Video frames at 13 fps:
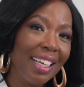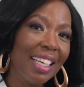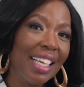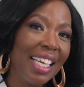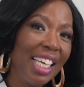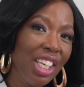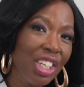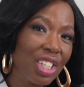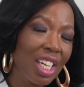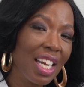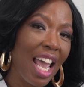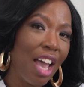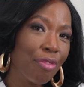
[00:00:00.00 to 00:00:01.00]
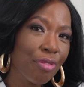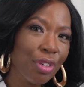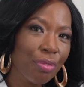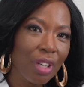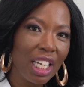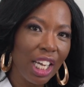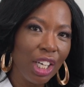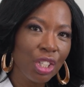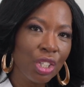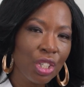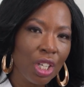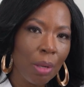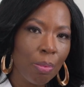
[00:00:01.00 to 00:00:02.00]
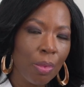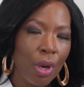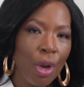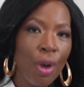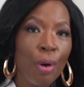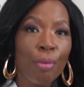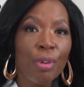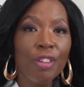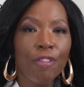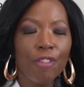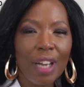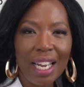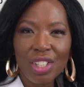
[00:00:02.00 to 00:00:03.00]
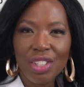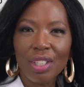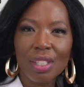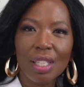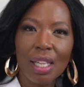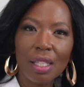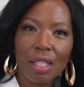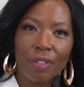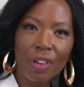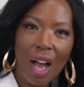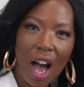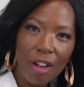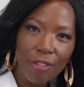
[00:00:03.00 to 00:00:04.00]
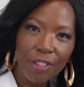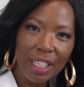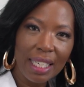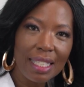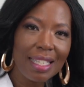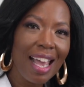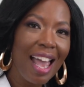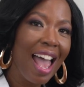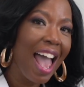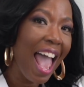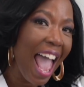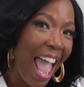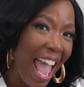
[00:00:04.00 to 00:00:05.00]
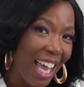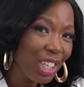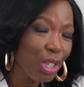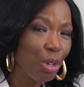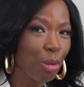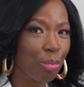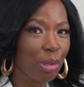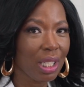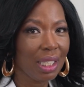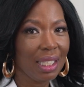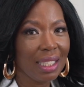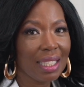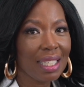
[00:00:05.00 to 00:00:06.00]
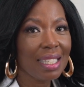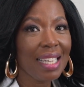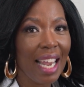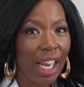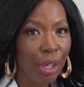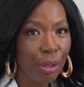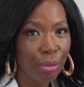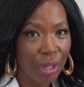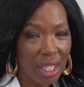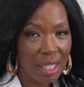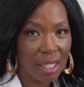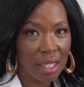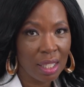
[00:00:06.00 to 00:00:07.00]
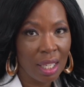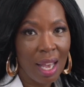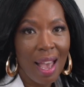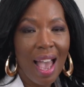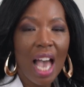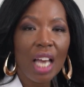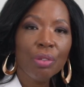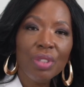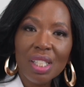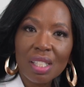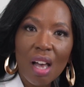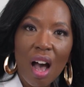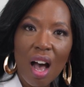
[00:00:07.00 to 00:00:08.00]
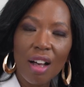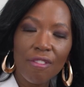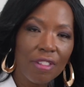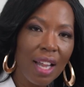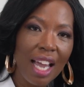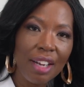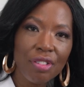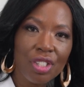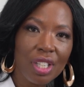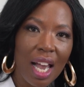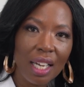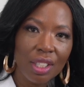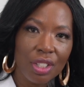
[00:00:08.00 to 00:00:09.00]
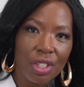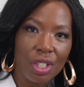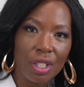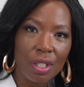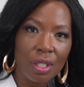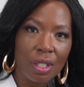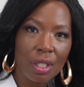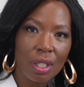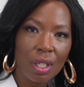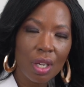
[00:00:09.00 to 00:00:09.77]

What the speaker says: in each and every relationship reflects your sense of confidence and your ability to take risks and resolve life's challenges.